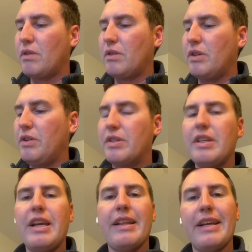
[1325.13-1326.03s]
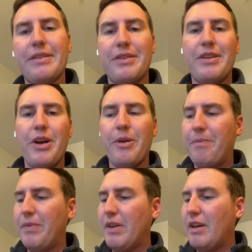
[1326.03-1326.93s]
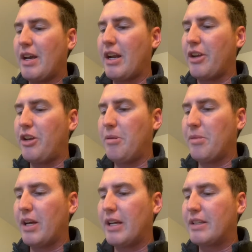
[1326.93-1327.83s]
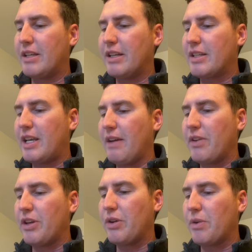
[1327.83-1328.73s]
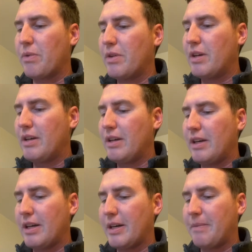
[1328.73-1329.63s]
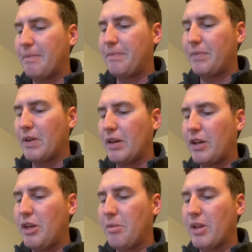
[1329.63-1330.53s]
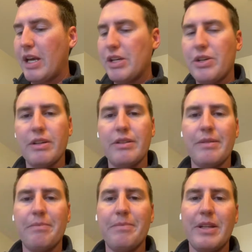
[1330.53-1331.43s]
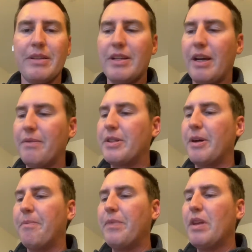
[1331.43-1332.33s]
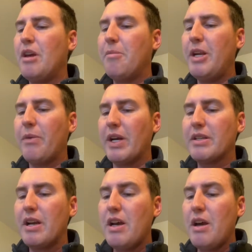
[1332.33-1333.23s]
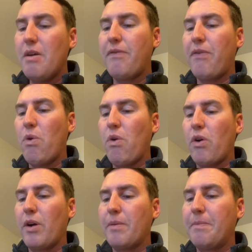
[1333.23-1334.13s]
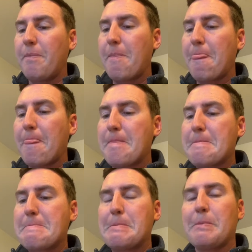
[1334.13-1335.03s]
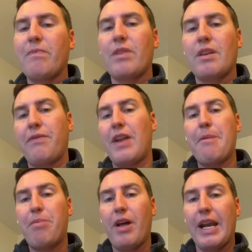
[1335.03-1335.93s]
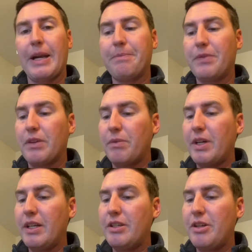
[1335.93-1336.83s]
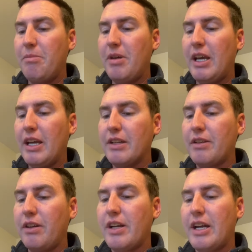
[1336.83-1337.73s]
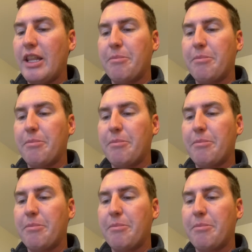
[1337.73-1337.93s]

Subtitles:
So you can see how that snow kind of accumulates, and it's giving you accumulations and stuff. So, but anyways, for flight planning, really to me, it's looking at the